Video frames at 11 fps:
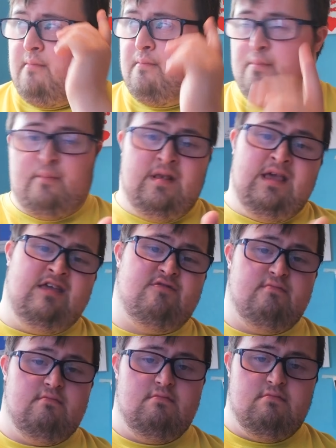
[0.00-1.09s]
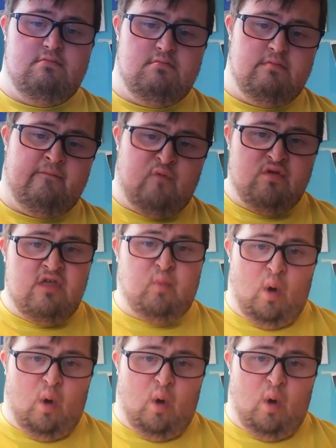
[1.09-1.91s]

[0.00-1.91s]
please, for this one,